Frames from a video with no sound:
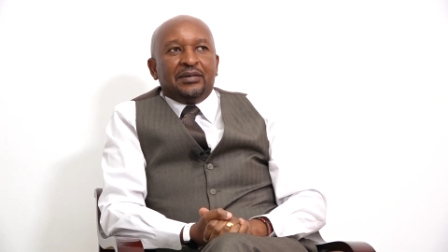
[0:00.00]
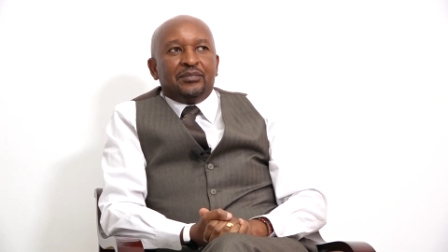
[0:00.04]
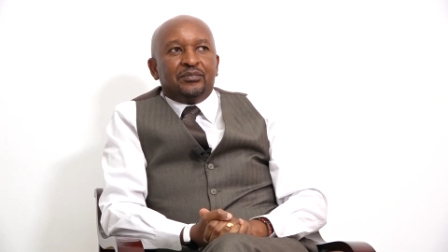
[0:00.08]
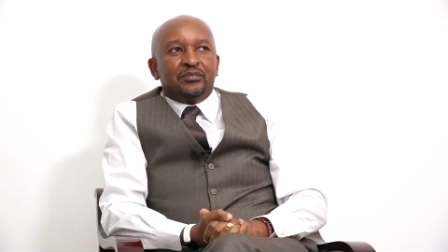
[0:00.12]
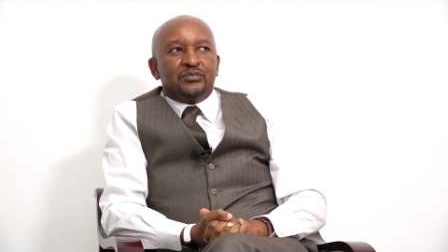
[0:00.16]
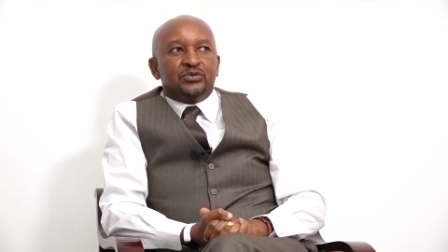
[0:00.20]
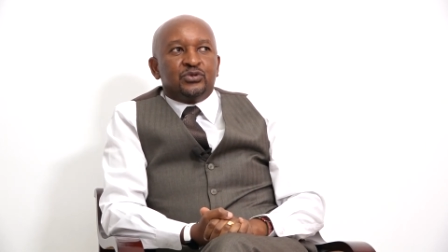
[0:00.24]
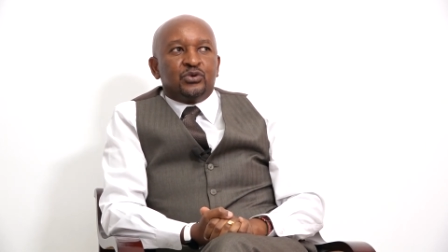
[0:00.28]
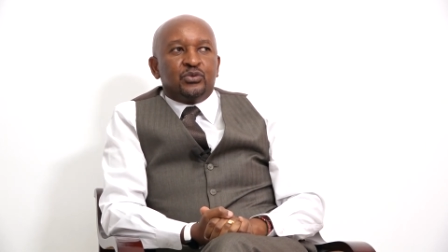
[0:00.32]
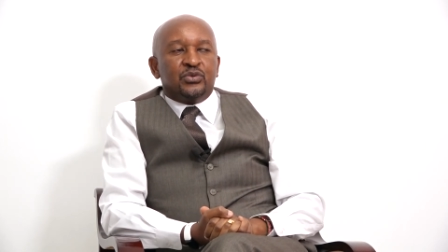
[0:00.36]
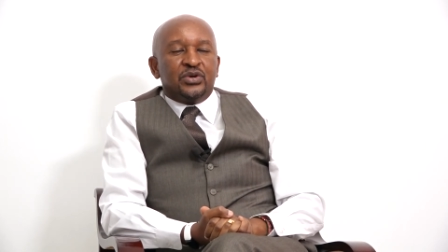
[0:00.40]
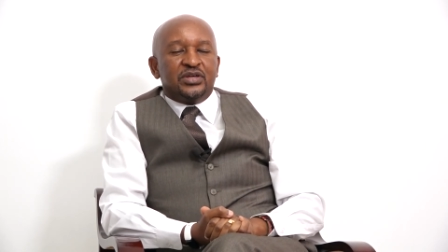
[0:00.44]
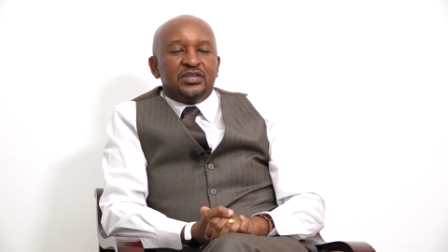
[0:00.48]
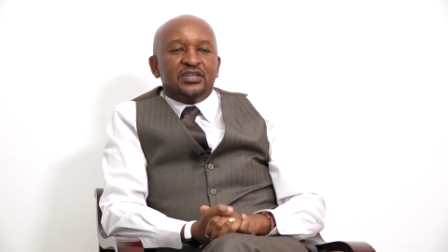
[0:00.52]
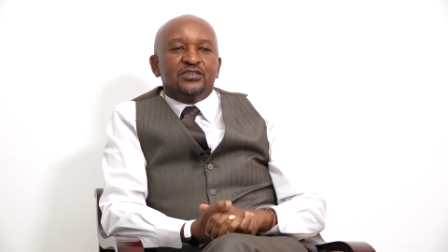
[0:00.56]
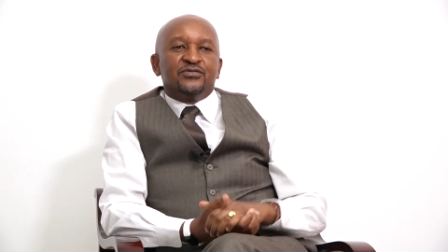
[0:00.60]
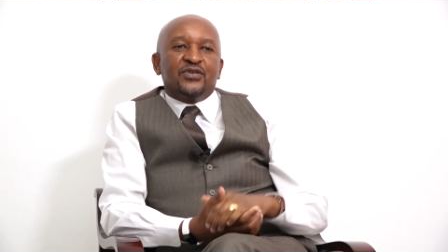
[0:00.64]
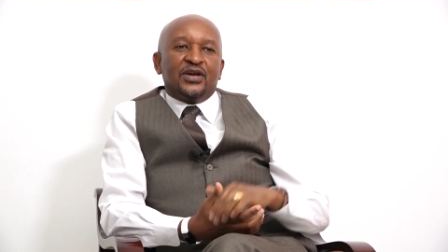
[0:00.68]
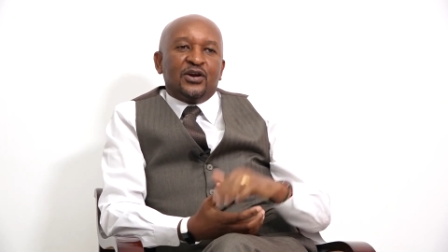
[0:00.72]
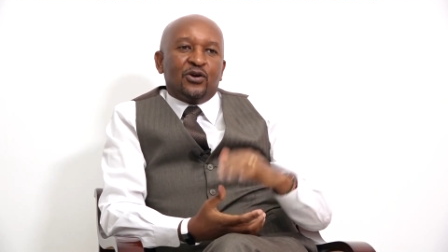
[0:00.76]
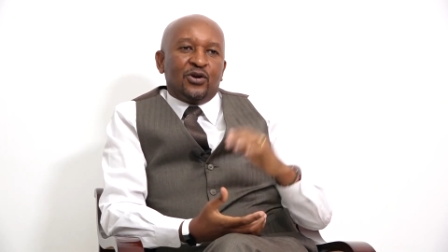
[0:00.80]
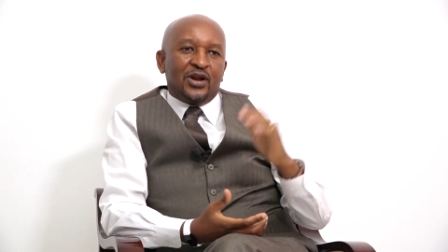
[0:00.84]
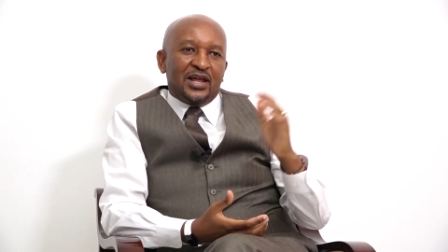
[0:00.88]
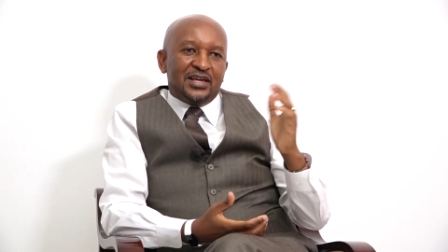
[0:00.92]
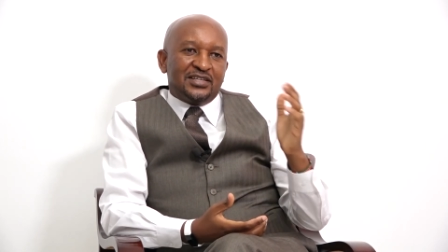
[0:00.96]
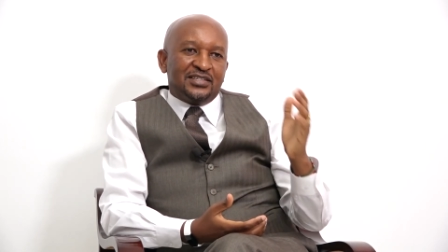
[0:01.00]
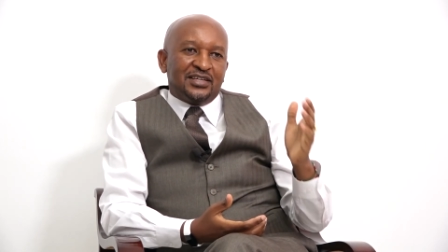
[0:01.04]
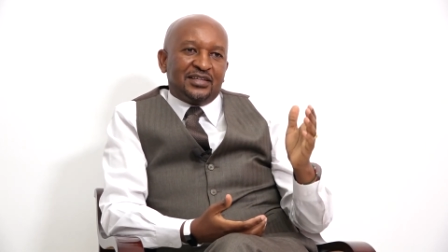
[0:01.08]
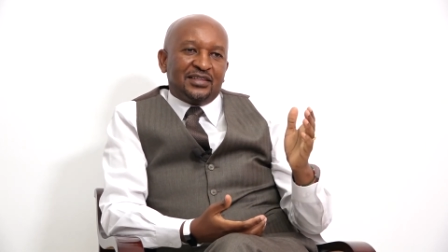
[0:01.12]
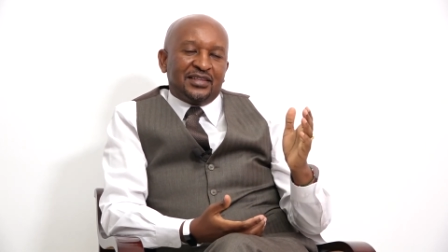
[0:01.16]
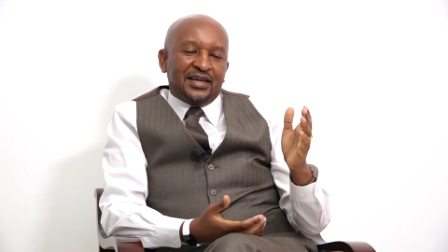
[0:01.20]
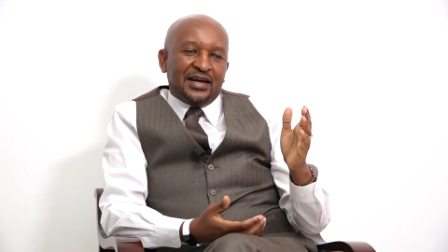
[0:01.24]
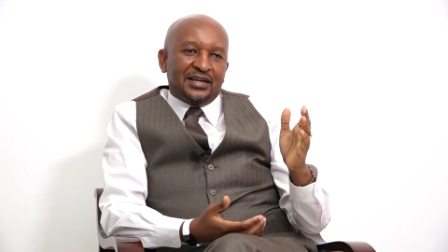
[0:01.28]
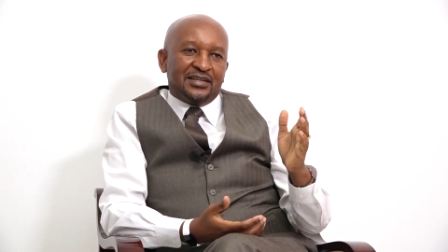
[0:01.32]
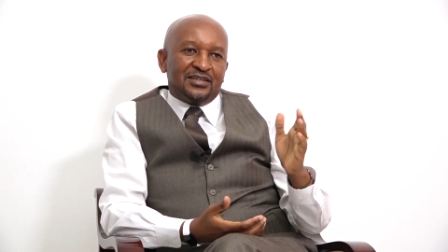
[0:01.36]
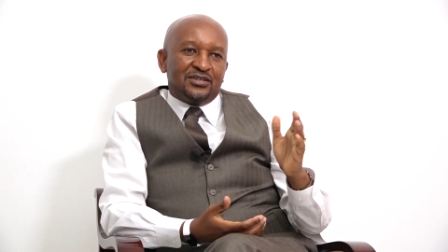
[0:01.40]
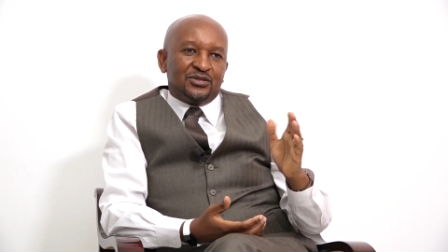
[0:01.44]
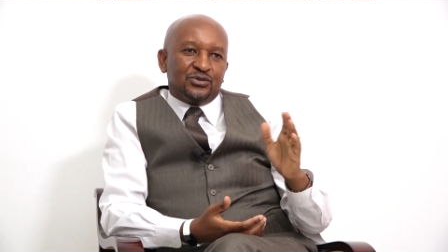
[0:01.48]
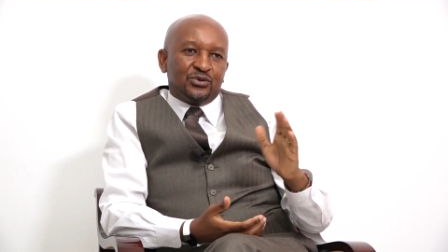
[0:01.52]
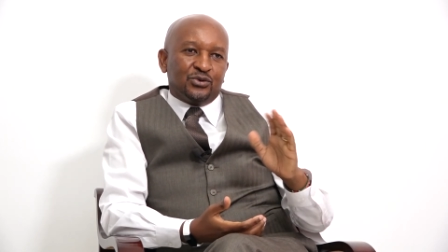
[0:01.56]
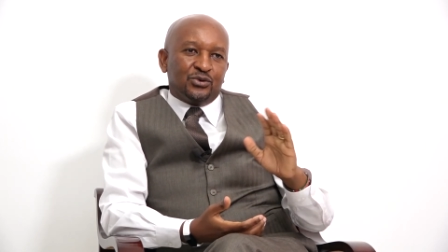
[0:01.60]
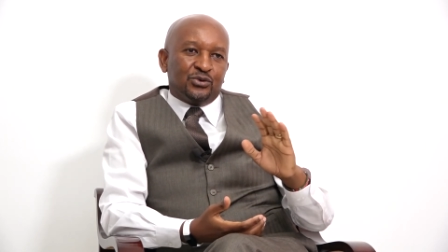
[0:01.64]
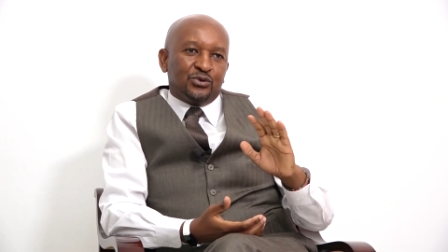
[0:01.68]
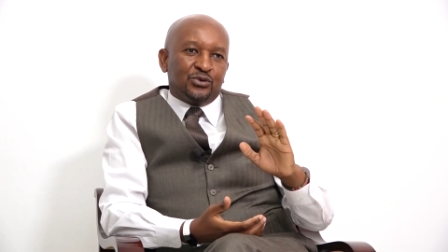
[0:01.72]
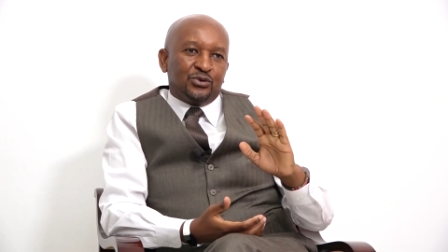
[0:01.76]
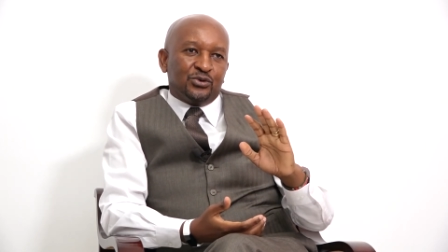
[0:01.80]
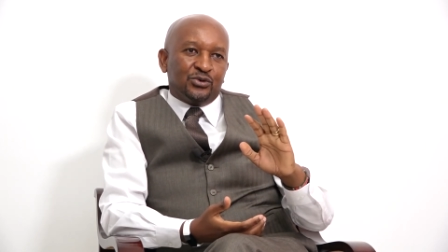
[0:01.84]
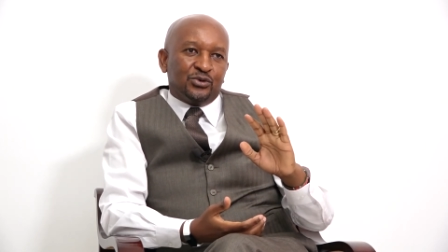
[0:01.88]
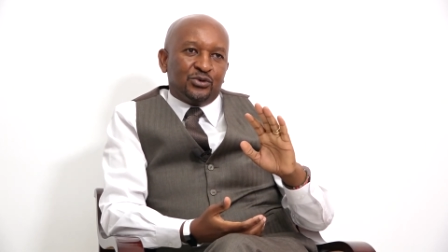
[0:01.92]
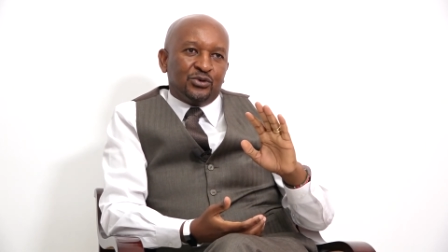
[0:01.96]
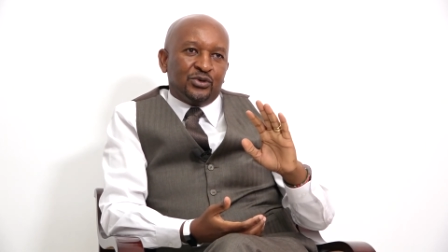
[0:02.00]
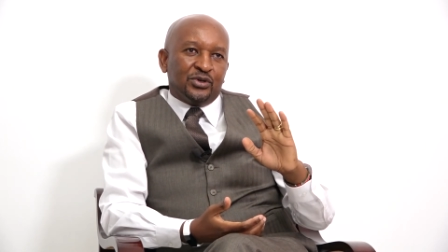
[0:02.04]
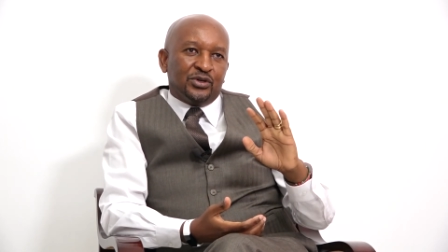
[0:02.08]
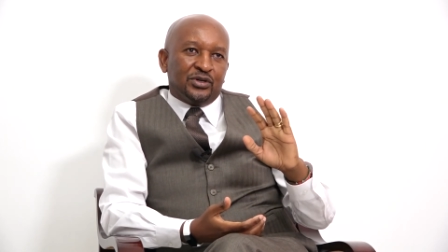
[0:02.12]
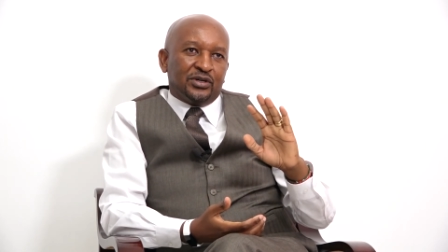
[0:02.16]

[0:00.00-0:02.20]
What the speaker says: So we're just finalizing that. So